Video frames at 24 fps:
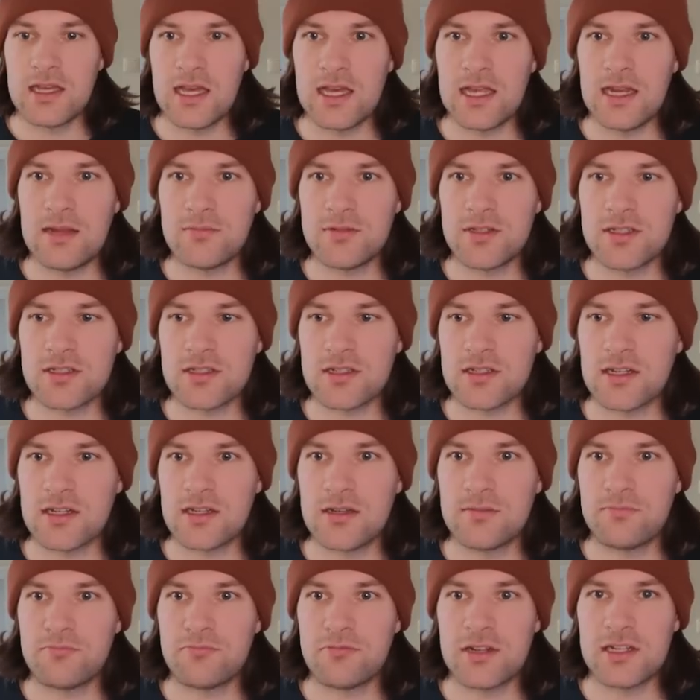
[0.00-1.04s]
And I'm just
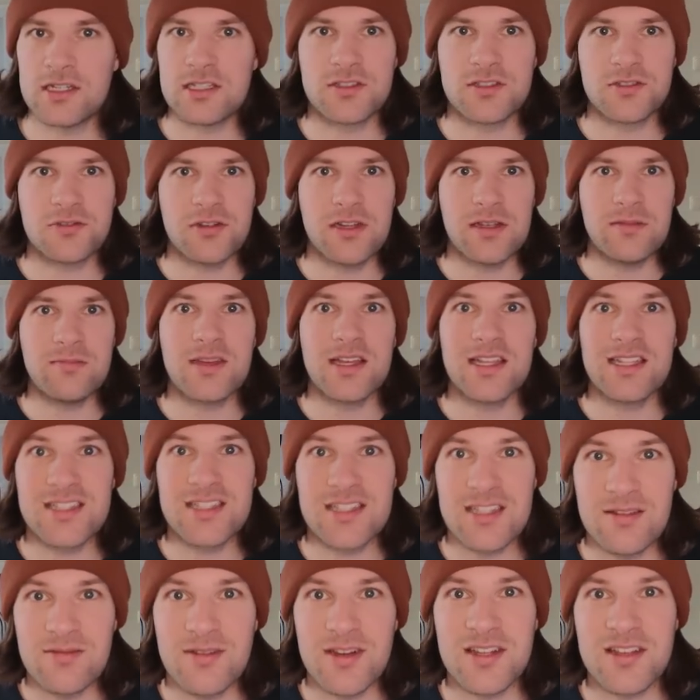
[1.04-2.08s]
gonna press stream and
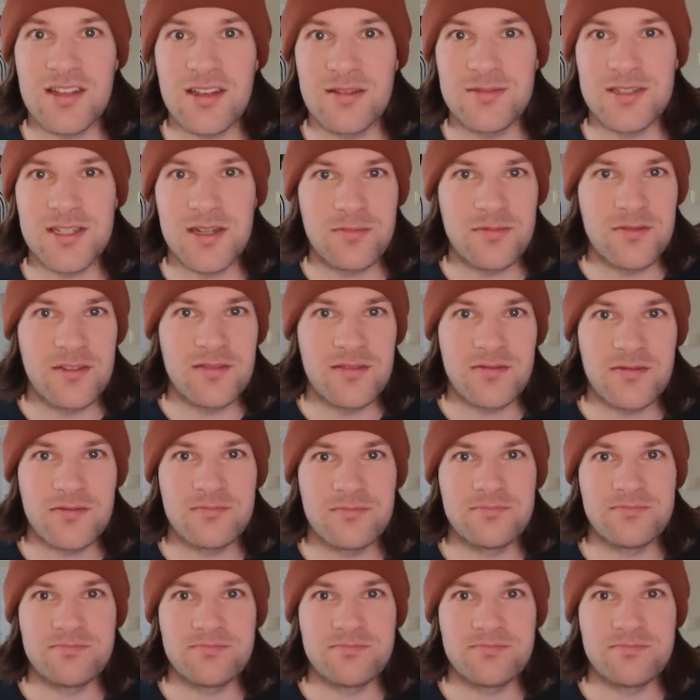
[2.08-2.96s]
see what it comes up with.